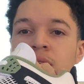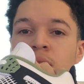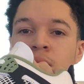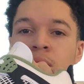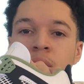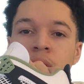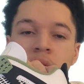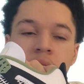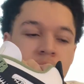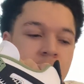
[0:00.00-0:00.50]

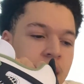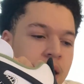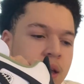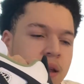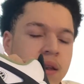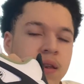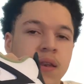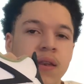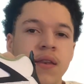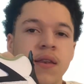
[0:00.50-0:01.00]
or a
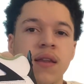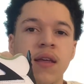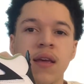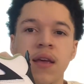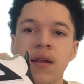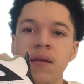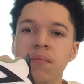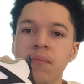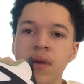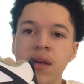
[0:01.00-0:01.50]

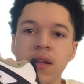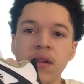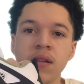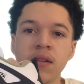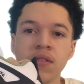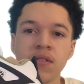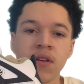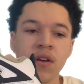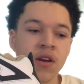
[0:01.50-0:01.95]
10 men's.